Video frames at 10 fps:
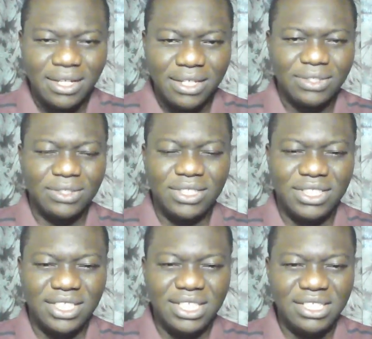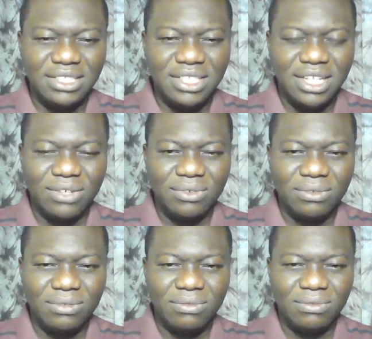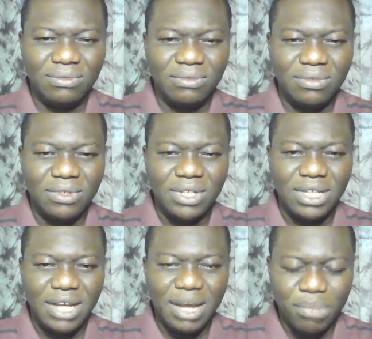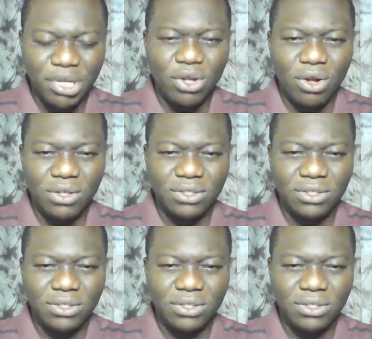to cease now and be gone.